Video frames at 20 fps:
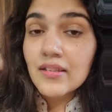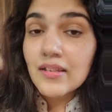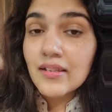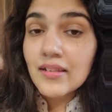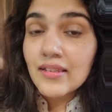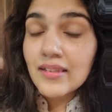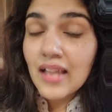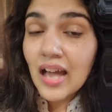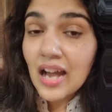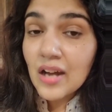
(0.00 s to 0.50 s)

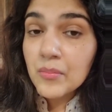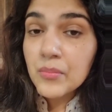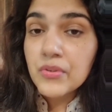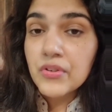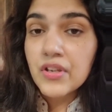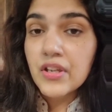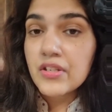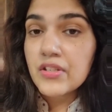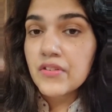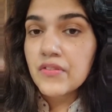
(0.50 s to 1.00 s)

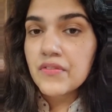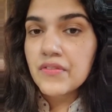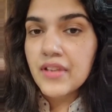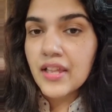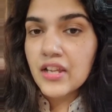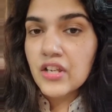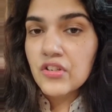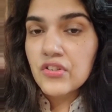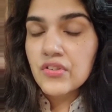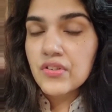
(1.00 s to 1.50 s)
elaborative
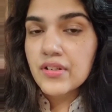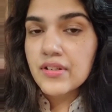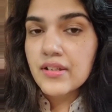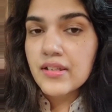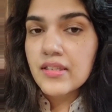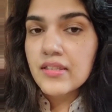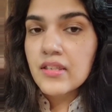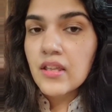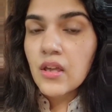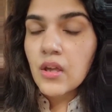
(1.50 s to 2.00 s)

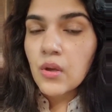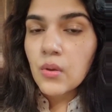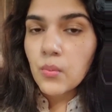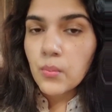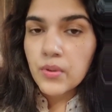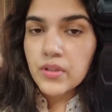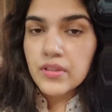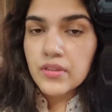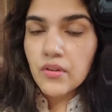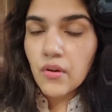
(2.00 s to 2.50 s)
lectures
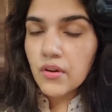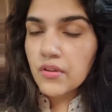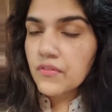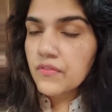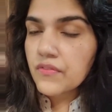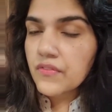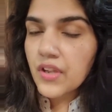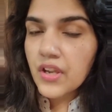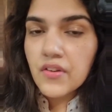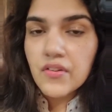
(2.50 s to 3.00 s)

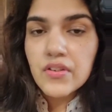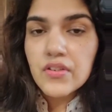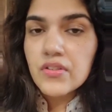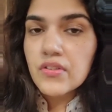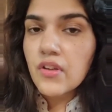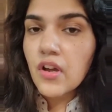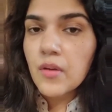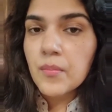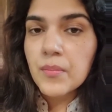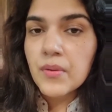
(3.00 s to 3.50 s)
on various
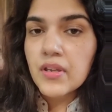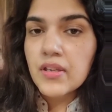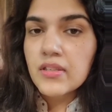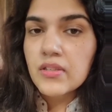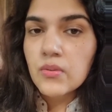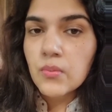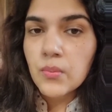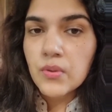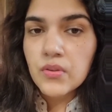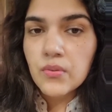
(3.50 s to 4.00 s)

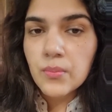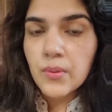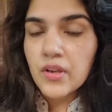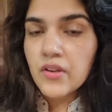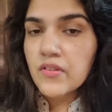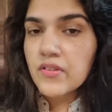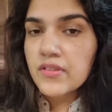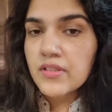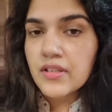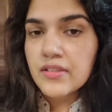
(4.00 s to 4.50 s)
topics with
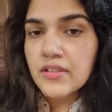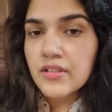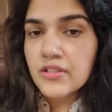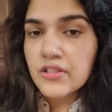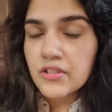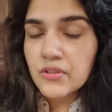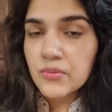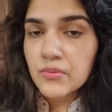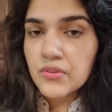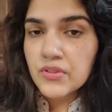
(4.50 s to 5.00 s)
various other
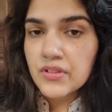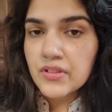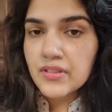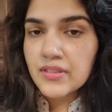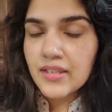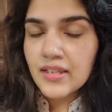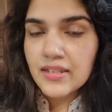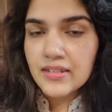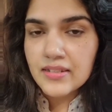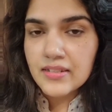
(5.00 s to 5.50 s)

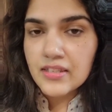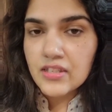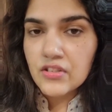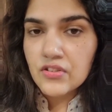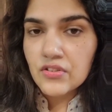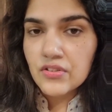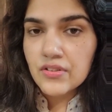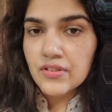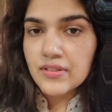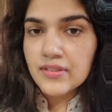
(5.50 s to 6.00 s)
tutors and
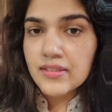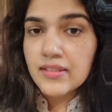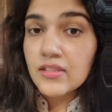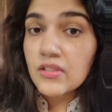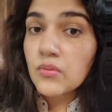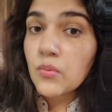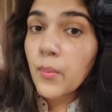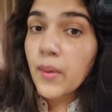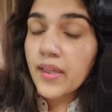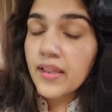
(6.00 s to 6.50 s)
teachers
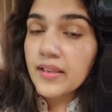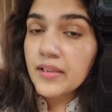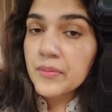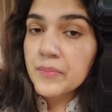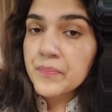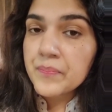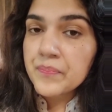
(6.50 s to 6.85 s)
as well.